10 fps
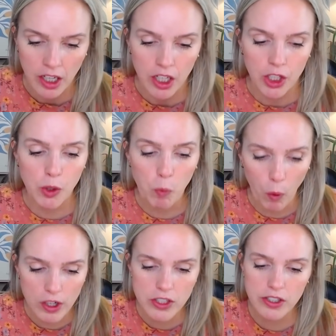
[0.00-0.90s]
you
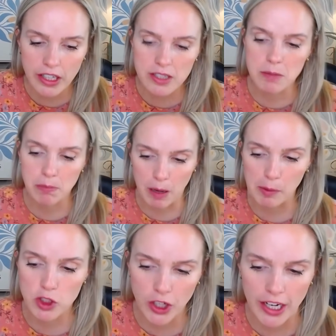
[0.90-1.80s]
want to get some proper
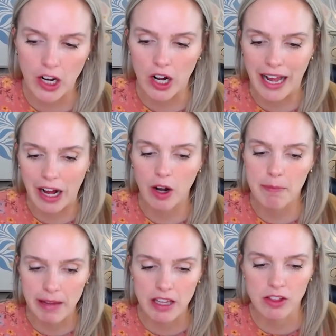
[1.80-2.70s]
training on how to
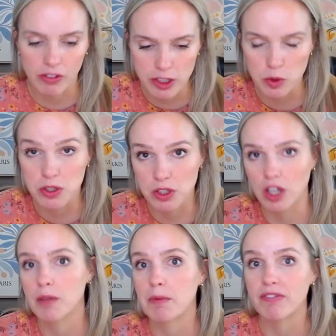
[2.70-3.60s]
make the resource
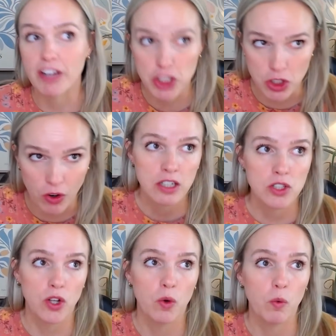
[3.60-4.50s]
look professional.
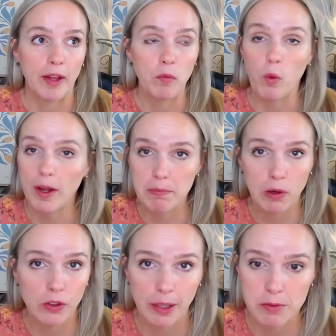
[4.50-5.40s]
So like, what
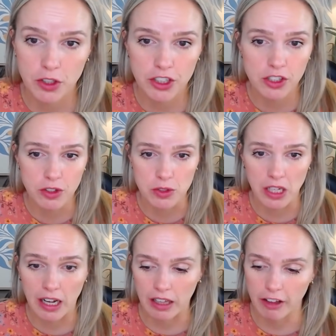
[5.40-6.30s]
programs are you using?
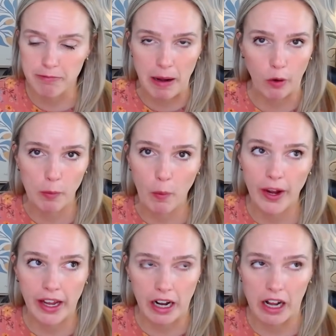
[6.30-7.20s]
I love PowerPoint
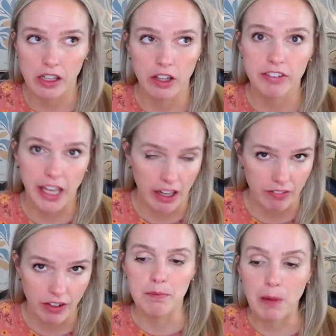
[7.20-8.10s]
and I love
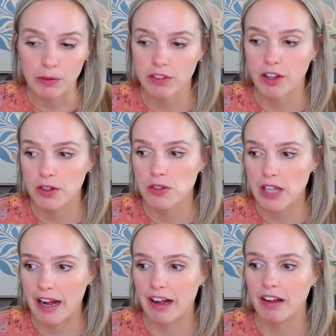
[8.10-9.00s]
Canva. Both of those
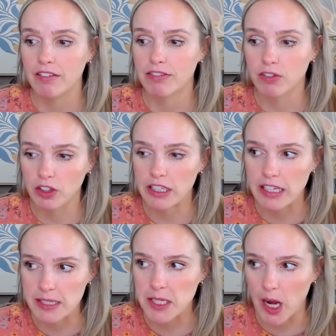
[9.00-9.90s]
have really
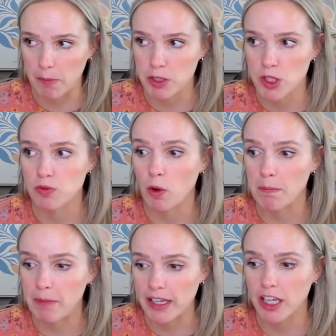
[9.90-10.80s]
easy options for
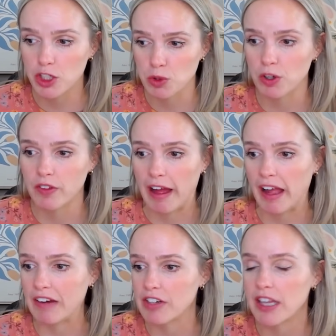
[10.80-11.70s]
making sure that
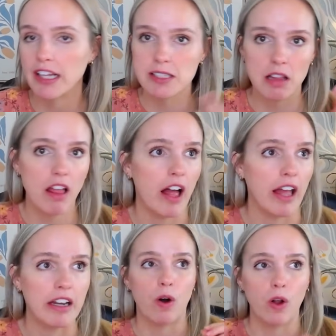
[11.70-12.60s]
everything is
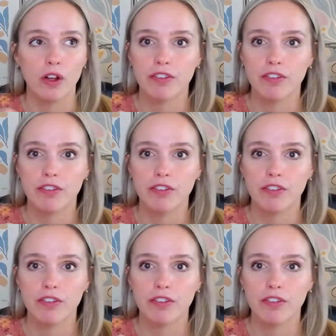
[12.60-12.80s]
aligned. All of